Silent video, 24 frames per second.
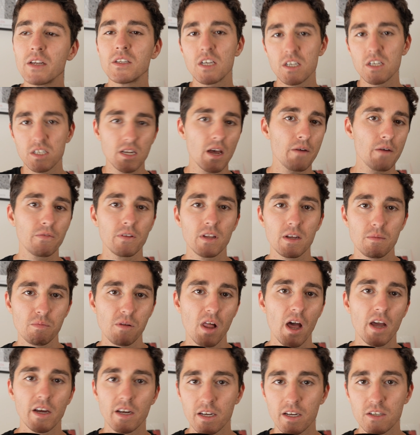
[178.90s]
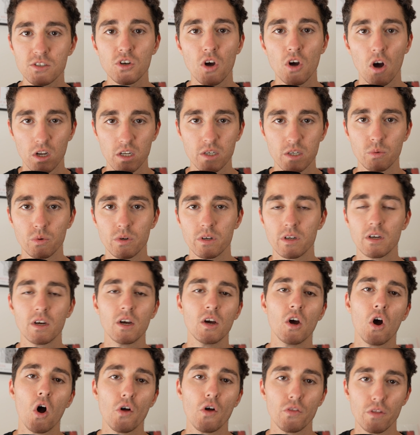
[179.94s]
he's definitely playing against Collingwood
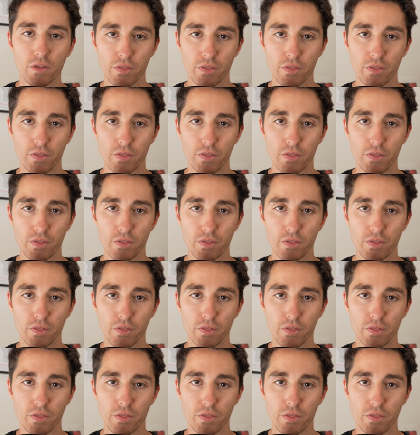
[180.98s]
on the